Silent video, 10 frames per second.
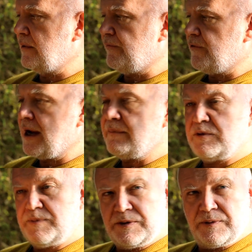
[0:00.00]
framed
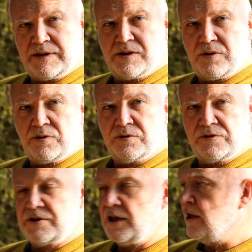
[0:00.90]
between the horns.
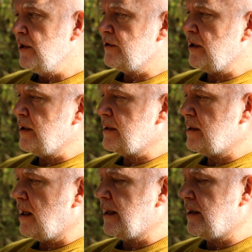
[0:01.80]
So it's
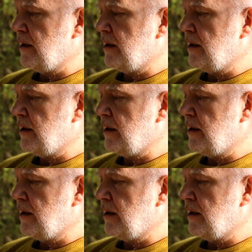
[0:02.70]
like